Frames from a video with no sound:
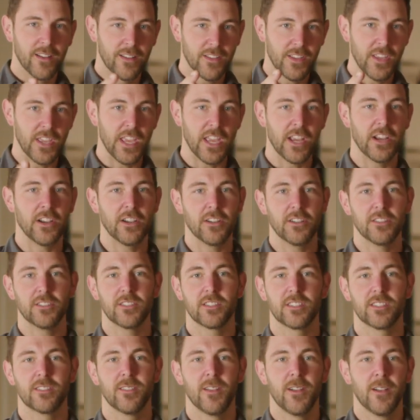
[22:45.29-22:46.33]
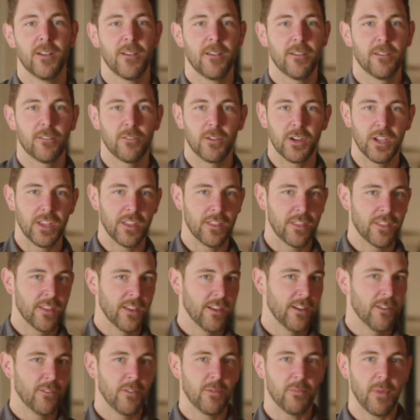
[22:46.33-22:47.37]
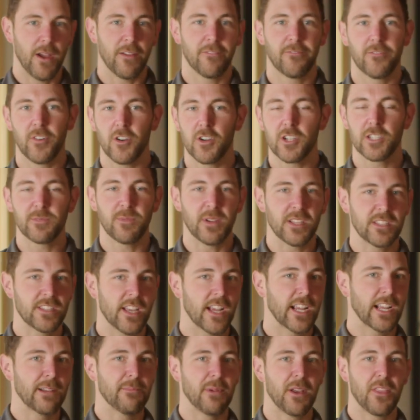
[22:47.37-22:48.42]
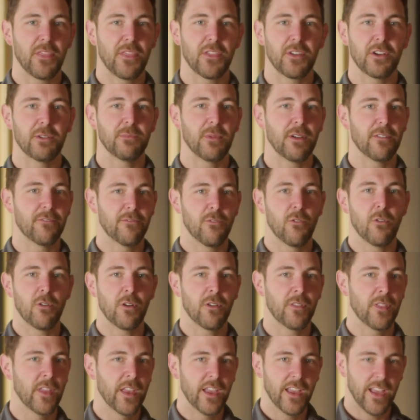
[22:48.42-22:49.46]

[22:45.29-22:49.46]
years with my first, my second, my third, my fourth.